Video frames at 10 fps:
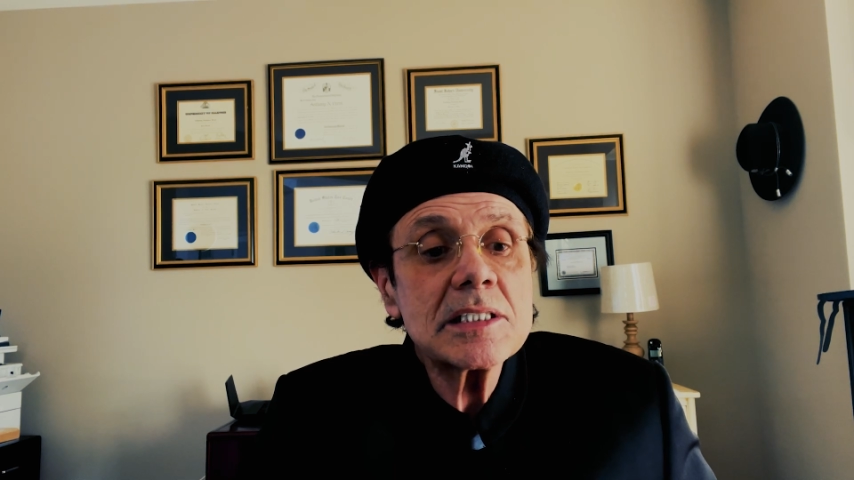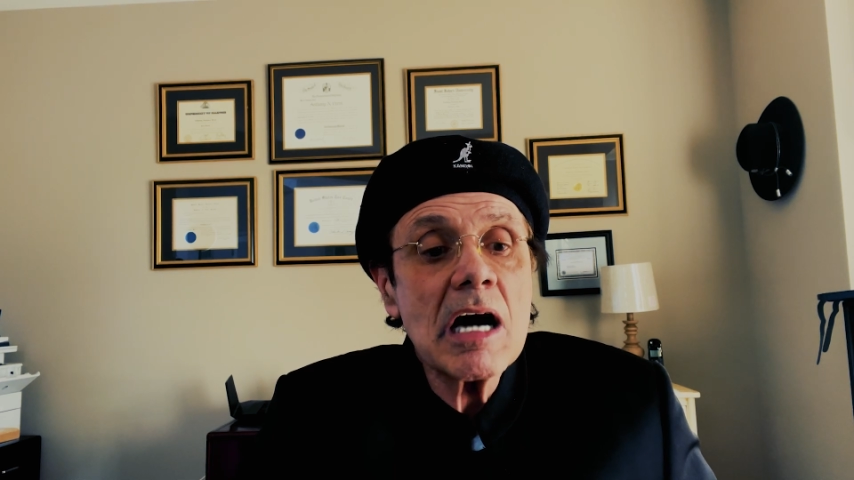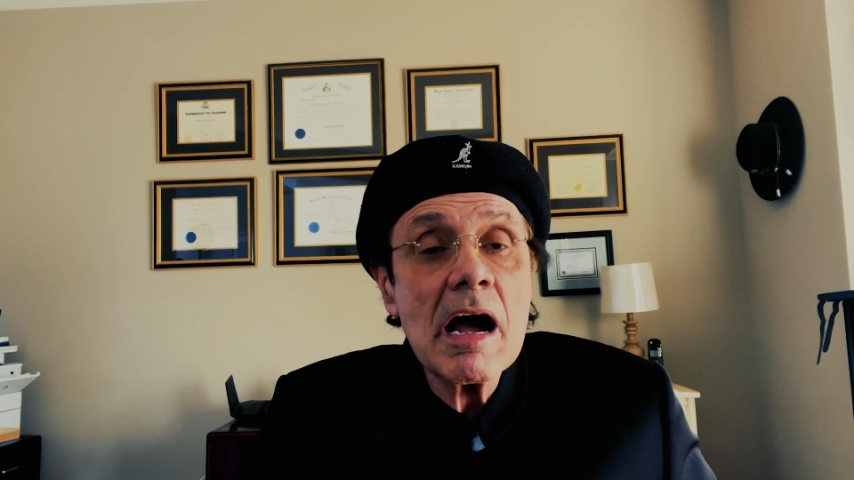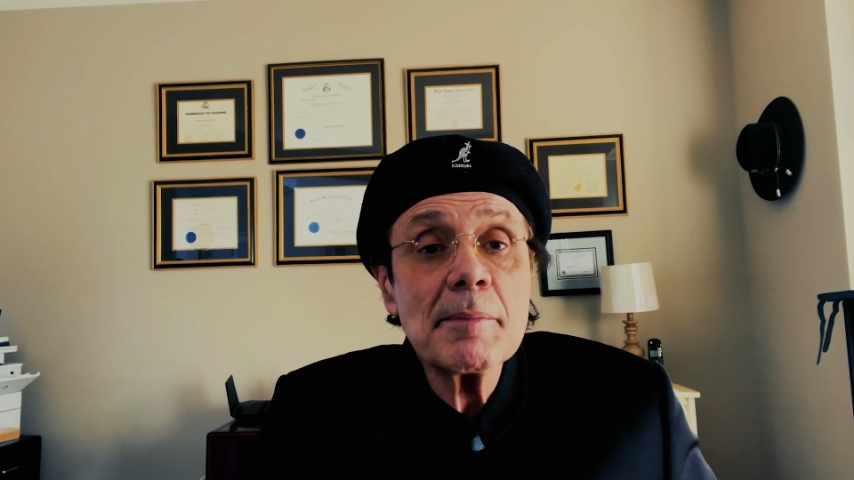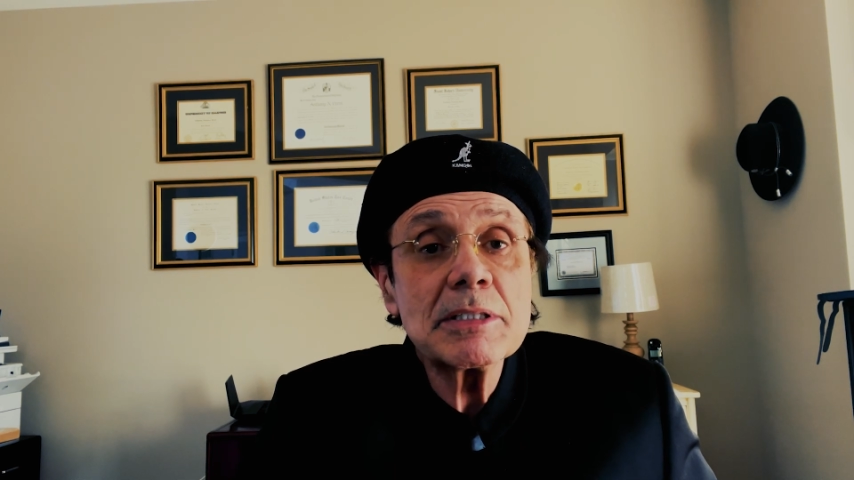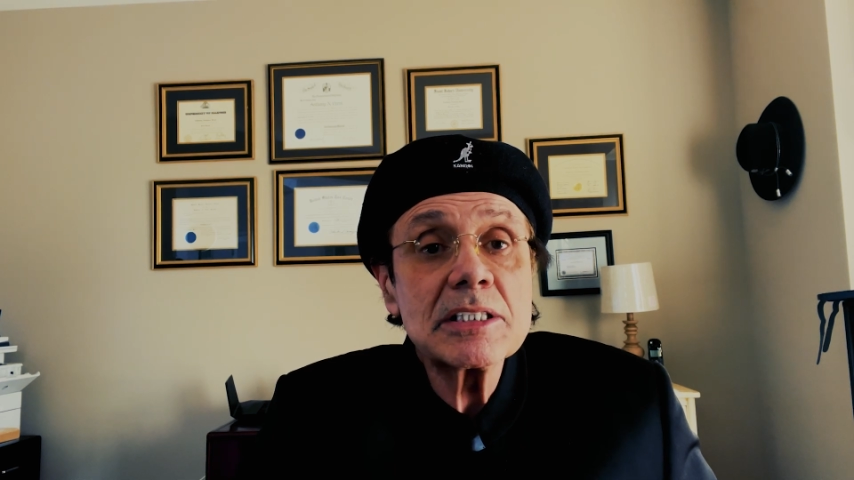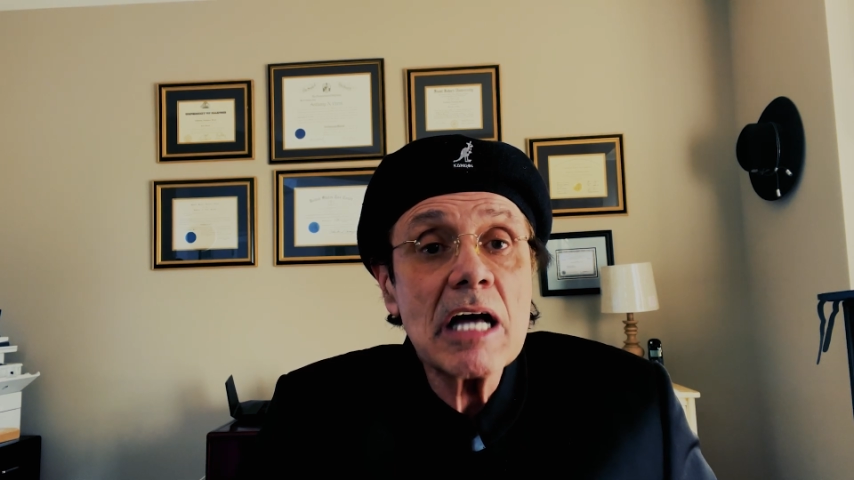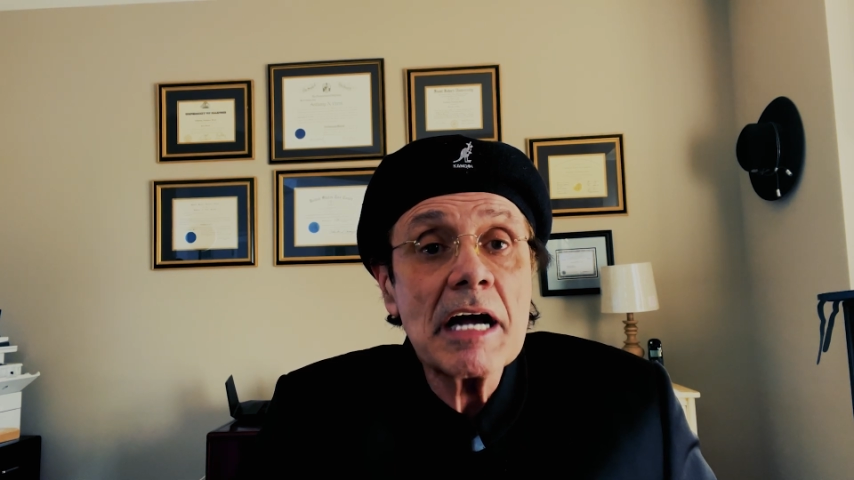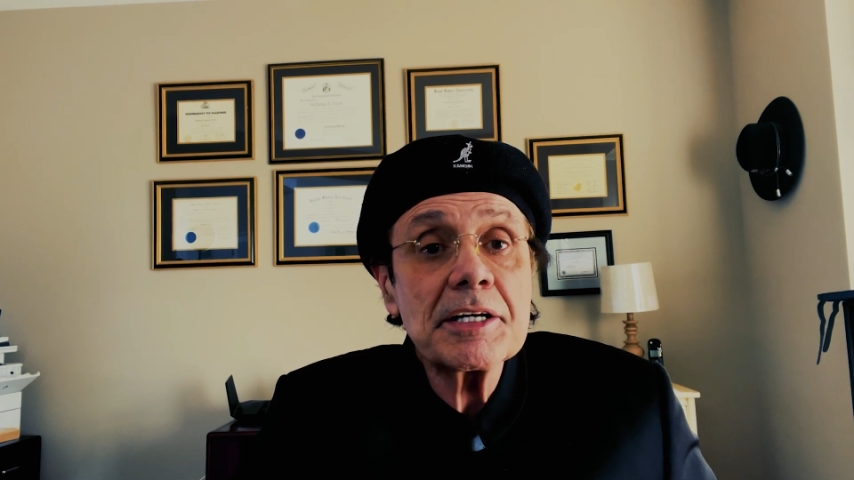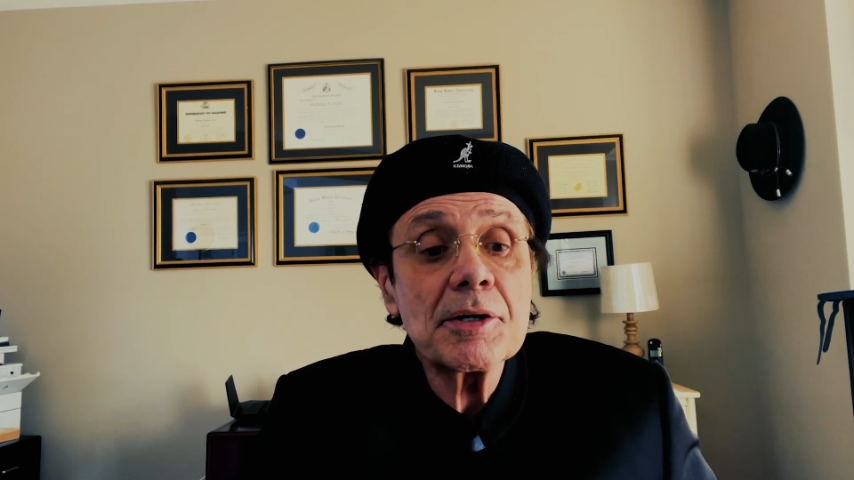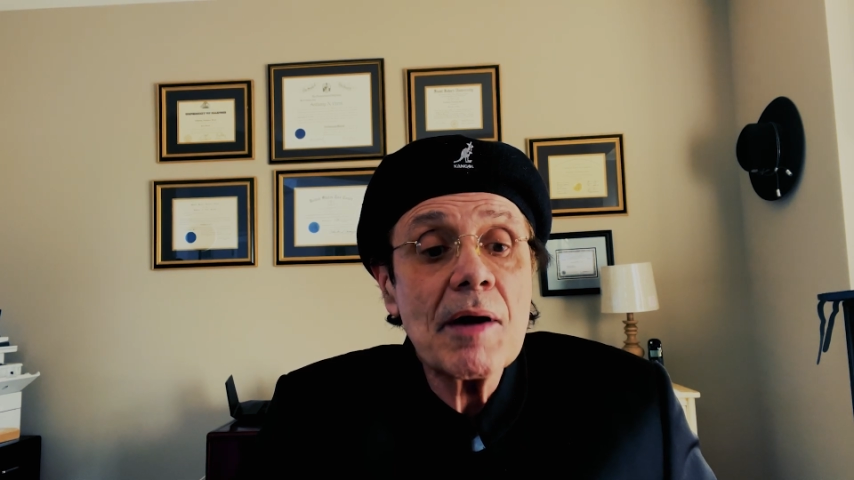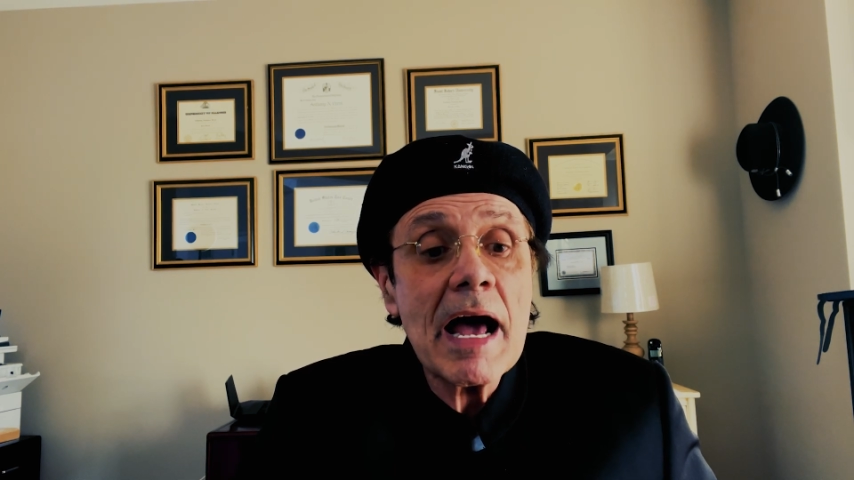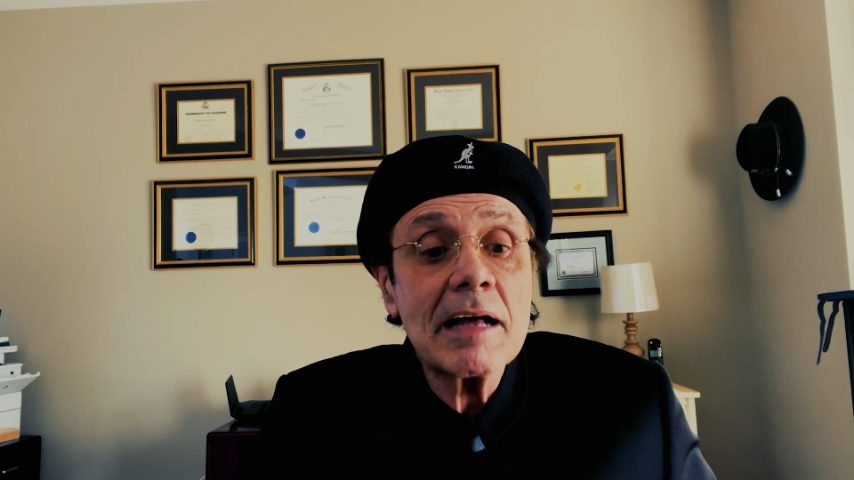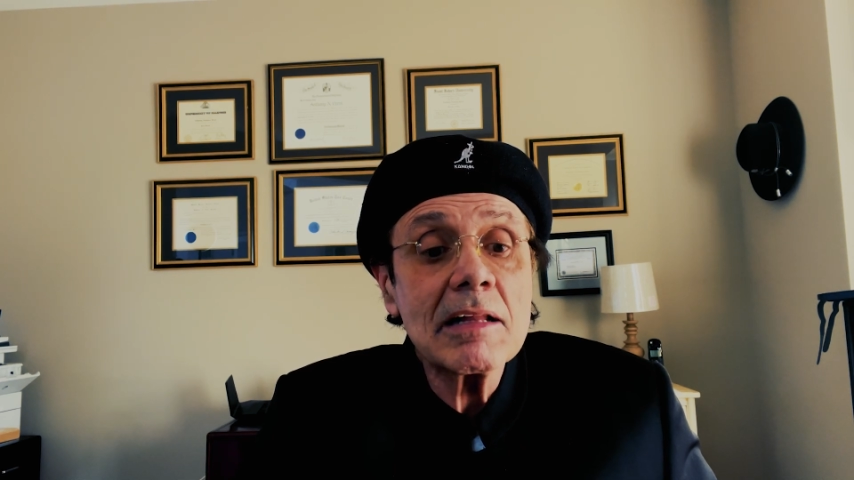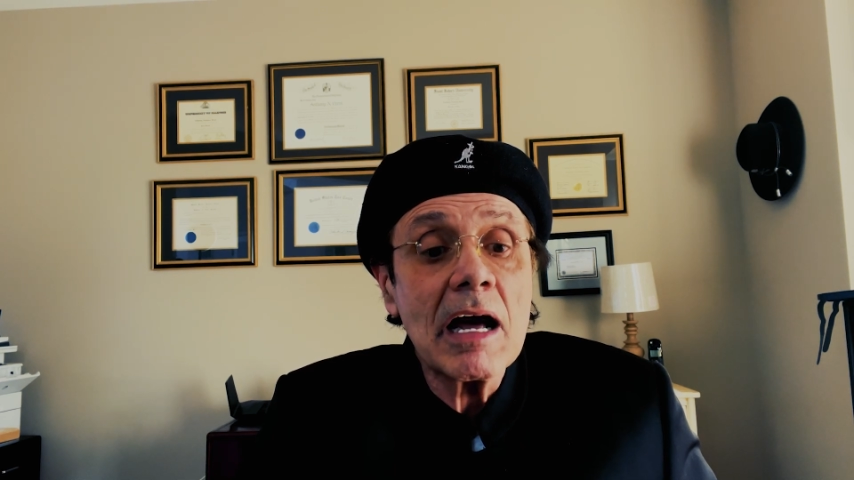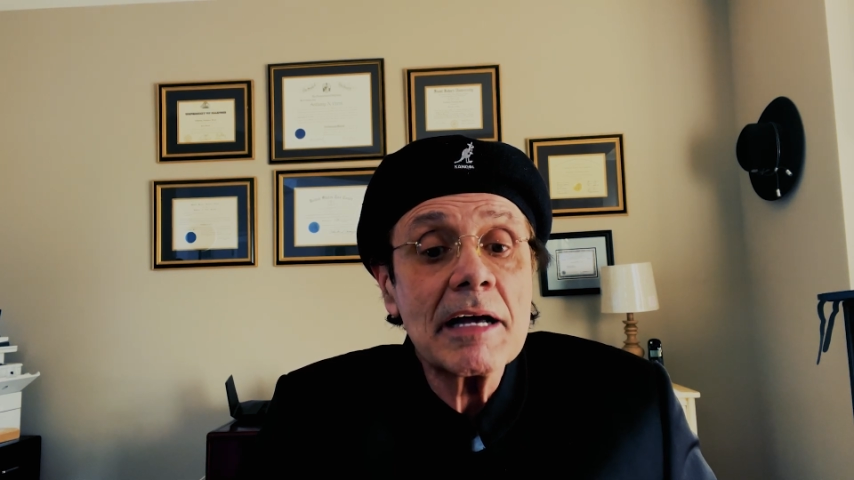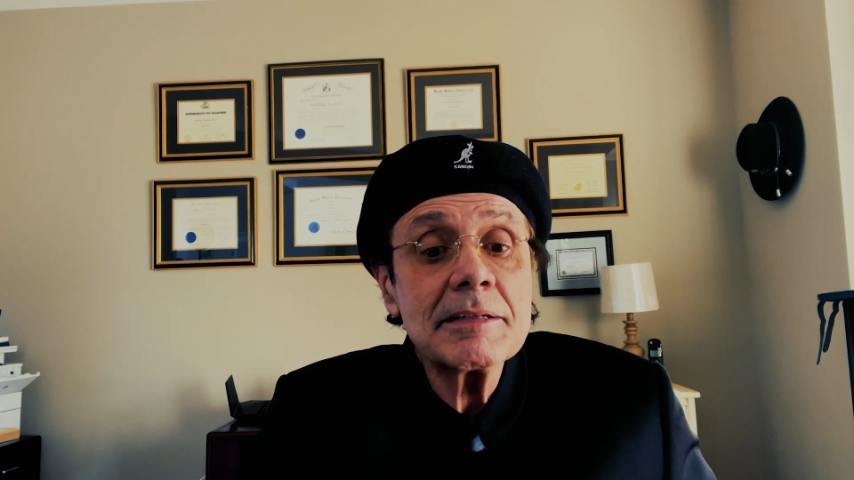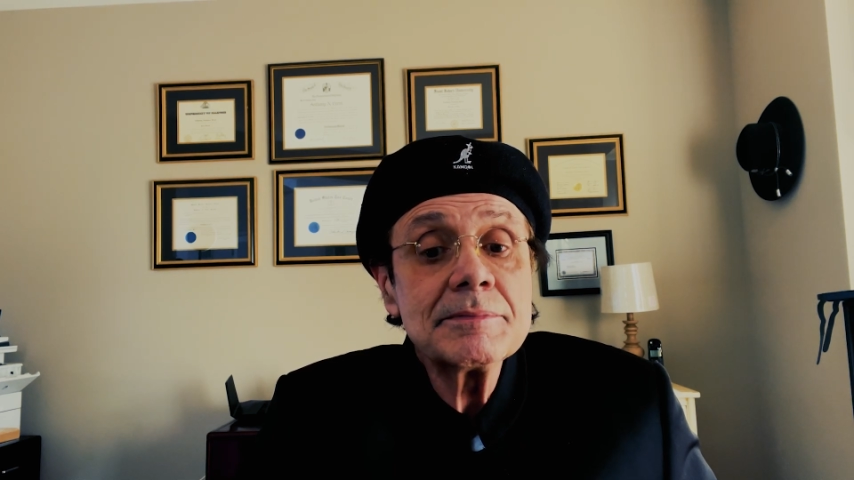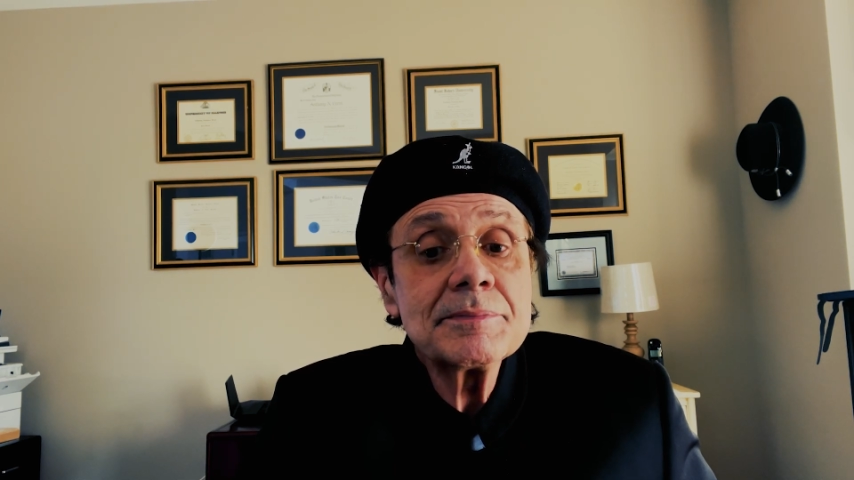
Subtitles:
time is not your ally.